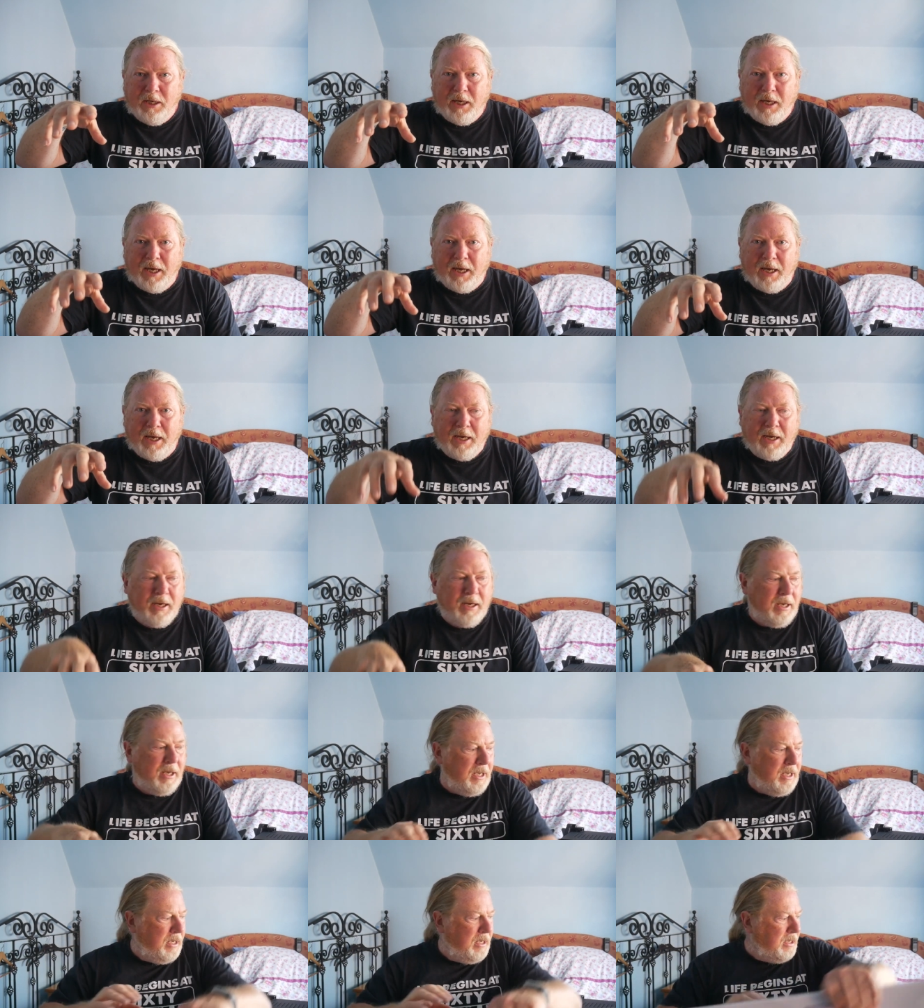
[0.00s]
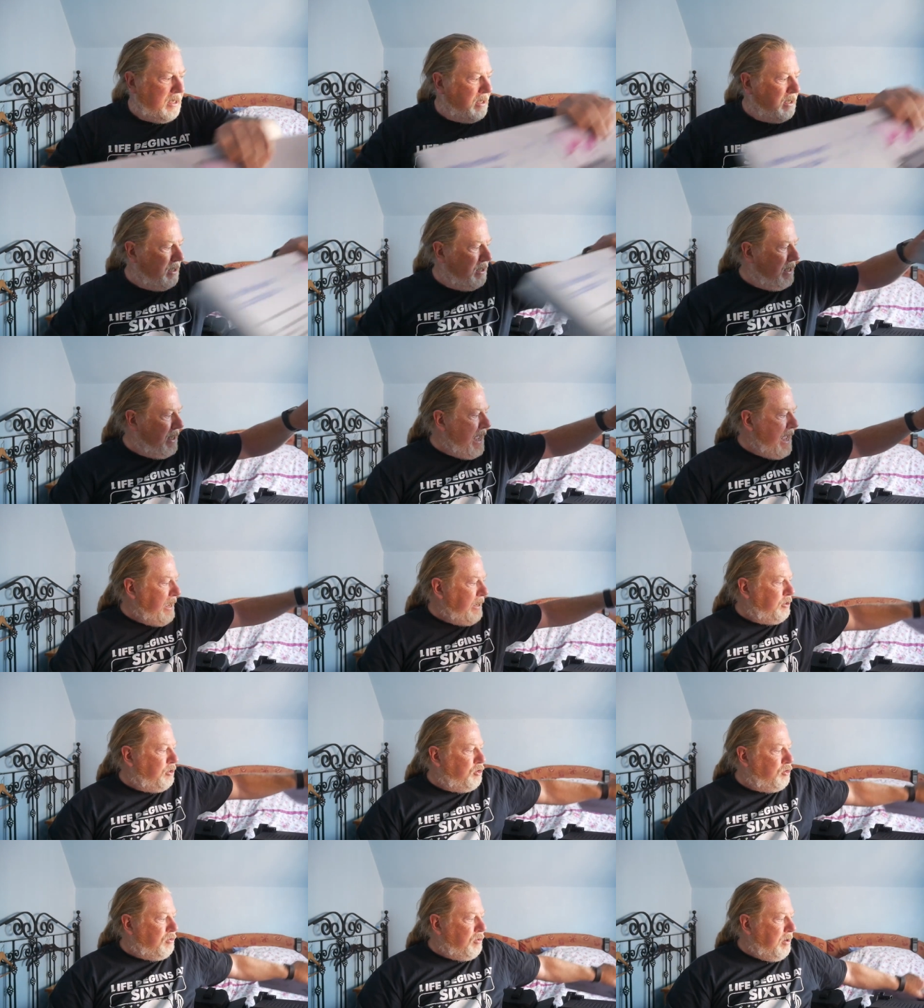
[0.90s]
uh,
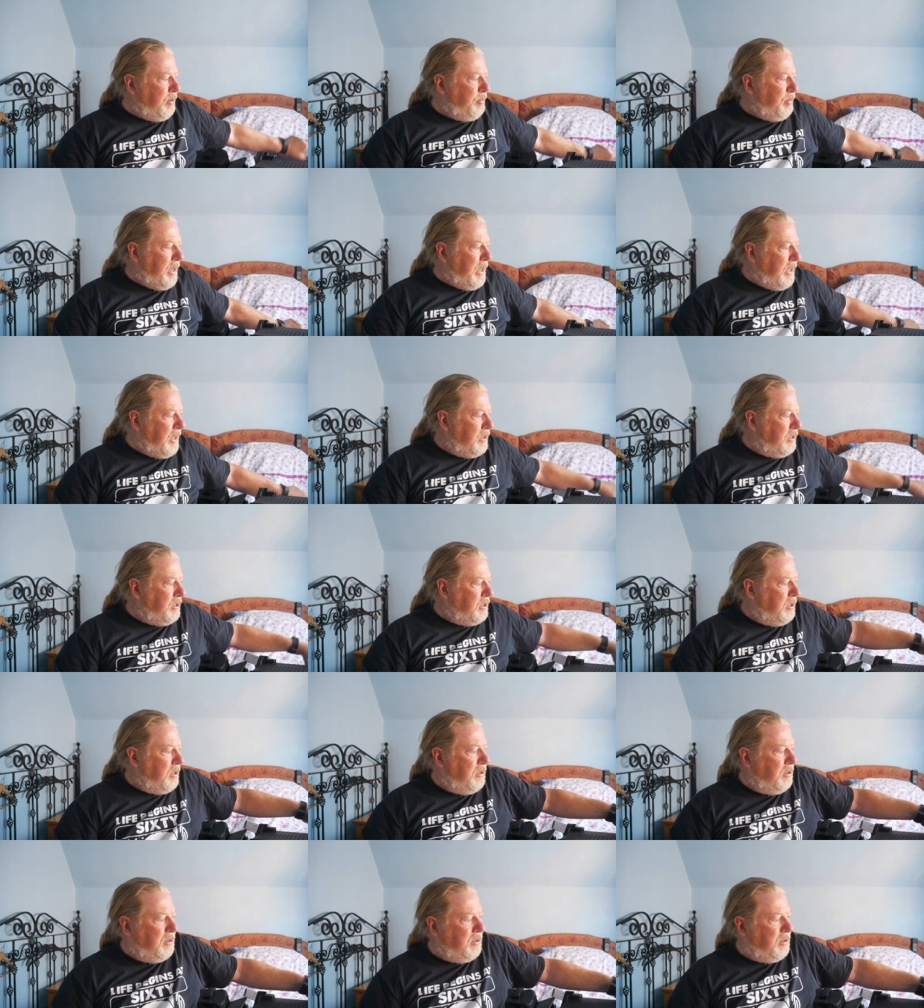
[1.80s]
extra bit.